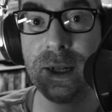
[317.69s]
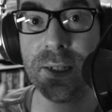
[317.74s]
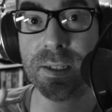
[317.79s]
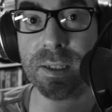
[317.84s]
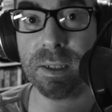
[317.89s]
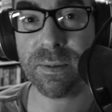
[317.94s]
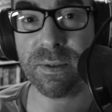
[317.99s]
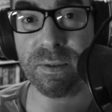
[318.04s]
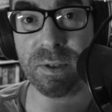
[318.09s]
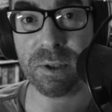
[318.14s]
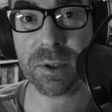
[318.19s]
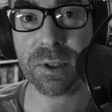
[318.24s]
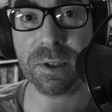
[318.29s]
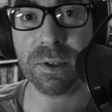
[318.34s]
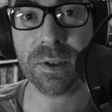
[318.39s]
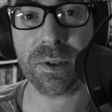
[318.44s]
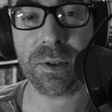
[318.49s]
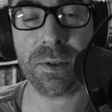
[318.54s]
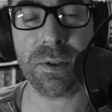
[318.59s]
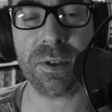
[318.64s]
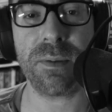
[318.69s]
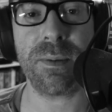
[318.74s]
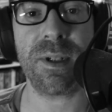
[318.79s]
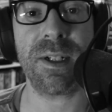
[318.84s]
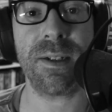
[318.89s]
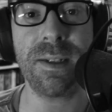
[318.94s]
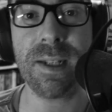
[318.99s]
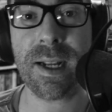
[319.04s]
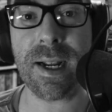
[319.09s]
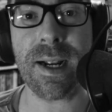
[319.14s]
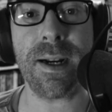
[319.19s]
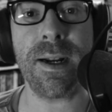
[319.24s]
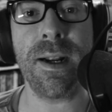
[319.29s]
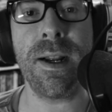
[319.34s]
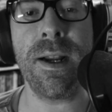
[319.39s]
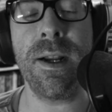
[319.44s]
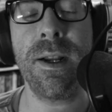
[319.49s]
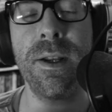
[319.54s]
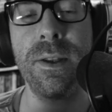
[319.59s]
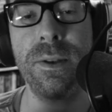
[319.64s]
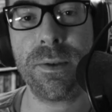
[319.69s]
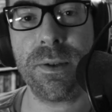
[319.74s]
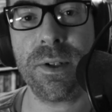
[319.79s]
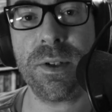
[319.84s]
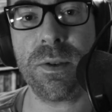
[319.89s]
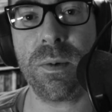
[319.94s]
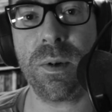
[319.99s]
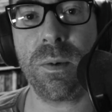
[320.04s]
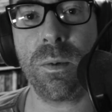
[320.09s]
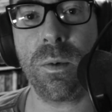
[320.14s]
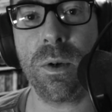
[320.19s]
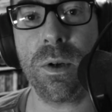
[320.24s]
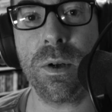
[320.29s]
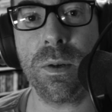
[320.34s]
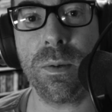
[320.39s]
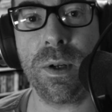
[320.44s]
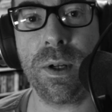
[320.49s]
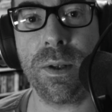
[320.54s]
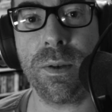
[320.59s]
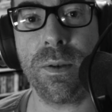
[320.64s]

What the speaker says: some of your concerns about that, there is one workaround